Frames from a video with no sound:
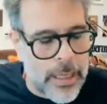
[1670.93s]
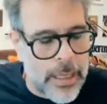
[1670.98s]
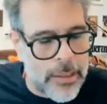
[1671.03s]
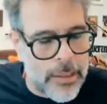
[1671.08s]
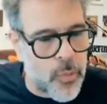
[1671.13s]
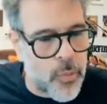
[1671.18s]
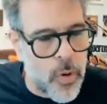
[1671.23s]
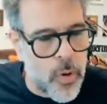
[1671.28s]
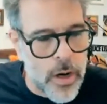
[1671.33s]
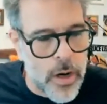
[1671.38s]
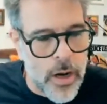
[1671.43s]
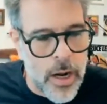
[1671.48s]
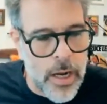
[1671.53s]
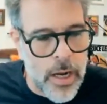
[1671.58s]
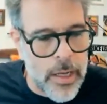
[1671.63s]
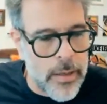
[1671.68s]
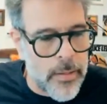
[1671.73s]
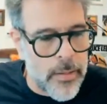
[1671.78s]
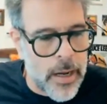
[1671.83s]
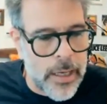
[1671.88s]
That's where
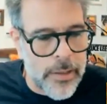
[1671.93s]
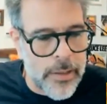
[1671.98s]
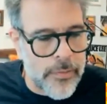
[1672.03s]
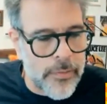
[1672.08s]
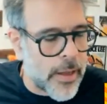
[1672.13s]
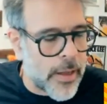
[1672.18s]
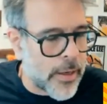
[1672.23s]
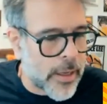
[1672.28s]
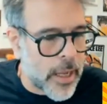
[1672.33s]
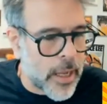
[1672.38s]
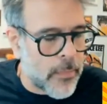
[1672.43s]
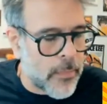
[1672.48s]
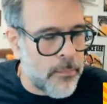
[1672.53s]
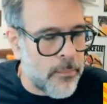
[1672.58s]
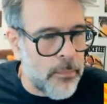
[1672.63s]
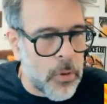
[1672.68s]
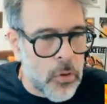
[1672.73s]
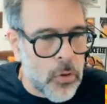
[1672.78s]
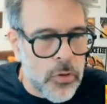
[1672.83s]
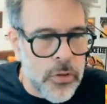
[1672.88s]
I dedicate
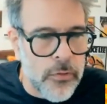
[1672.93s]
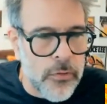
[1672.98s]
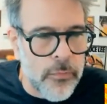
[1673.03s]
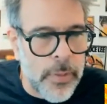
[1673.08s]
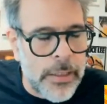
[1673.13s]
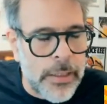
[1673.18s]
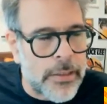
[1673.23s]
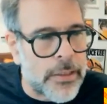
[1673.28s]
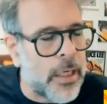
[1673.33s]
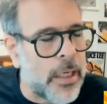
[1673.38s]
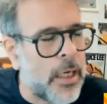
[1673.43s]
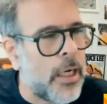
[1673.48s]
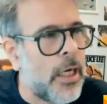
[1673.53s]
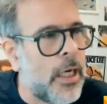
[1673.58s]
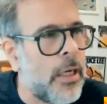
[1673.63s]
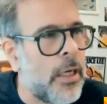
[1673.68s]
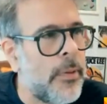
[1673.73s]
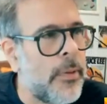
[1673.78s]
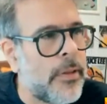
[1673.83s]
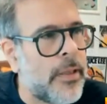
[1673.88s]
most of my
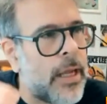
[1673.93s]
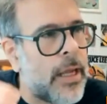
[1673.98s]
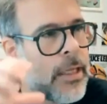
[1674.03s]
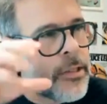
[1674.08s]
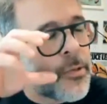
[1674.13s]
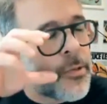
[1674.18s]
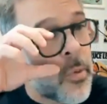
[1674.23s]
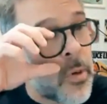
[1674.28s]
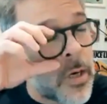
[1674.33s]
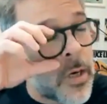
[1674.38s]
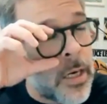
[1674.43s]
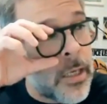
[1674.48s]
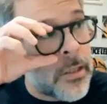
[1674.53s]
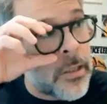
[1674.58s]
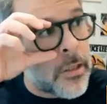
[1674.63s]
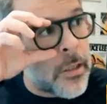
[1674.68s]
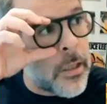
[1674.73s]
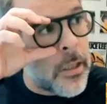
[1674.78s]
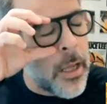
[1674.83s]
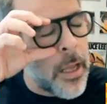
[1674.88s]
time, and
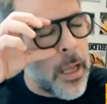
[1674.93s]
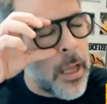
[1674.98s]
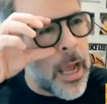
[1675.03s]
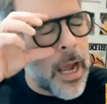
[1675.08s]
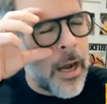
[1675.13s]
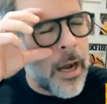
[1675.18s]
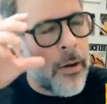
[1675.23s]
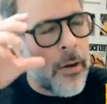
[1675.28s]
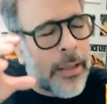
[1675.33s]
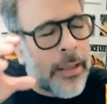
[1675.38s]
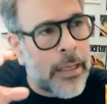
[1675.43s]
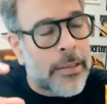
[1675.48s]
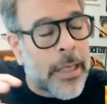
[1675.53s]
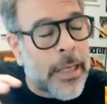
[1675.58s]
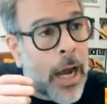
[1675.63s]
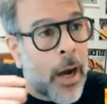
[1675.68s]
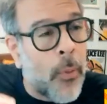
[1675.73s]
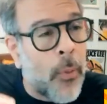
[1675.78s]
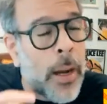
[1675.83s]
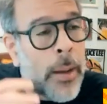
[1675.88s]
that's
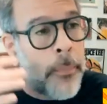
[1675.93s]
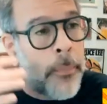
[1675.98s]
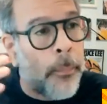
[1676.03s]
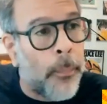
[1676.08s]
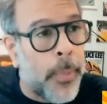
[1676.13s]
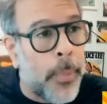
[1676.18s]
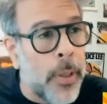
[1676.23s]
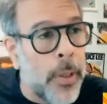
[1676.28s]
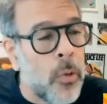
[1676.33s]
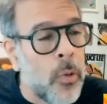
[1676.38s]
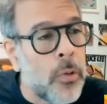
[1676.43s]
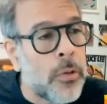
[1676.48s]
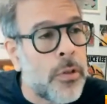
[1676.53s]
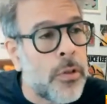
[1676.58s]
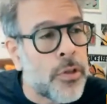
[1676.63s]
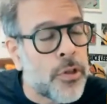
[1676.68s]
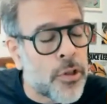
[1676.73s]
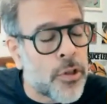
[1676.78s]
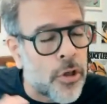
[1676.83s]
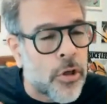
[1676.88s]
how I build
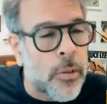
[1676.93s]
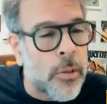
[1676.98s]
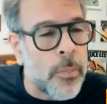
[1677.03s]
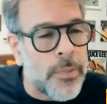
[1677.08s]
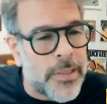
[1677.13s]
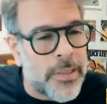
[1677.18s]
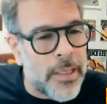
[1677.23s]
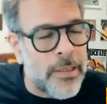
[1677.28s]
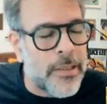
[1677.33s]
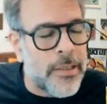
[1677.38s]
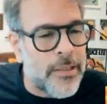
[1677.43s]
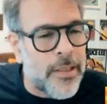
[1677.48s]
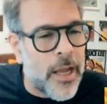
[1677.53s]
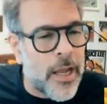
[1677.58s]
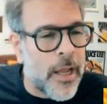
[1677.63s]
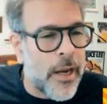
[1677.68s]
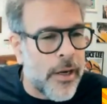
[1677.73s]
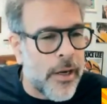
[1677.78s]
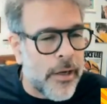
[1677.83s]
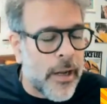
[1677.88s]
the circumstances
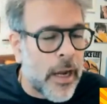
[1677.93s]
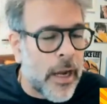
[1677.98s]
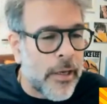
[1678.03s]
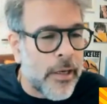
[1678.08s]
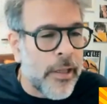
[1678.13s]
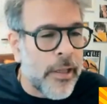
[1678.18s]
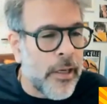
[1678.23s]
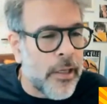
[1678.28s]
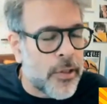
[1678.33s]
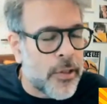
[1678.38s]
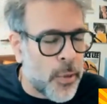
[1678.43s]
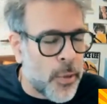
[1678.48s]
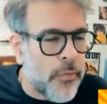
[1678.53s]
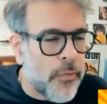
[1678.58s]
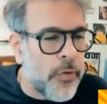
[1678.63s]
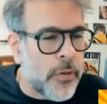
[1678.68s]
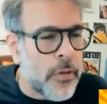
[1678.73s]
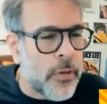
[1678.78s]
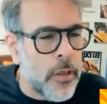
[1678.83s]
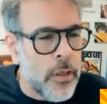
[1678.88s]
that I needed to
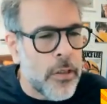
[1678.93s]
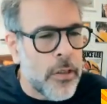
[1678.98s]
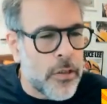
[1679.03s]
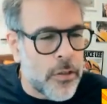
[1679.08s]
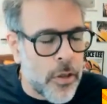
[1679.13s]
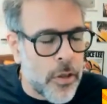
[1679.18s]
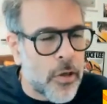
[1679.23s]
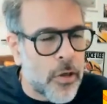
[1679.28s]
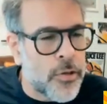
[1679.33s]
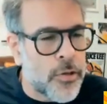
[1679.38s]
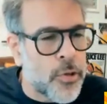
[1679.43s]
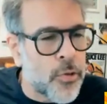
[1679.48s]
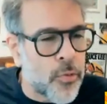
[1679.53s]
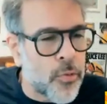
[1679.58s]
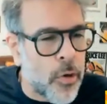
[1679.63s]
even start to